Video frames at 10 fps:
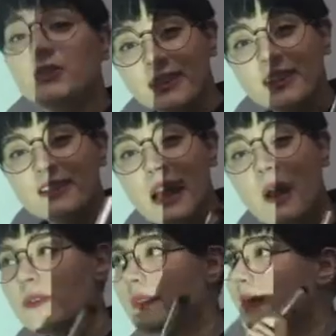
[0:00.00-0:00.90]
You cannot
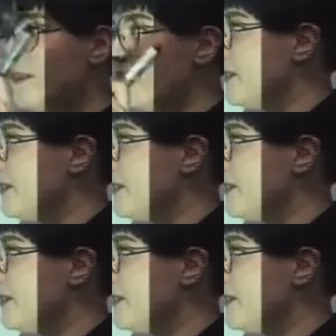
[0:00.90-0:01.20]
count the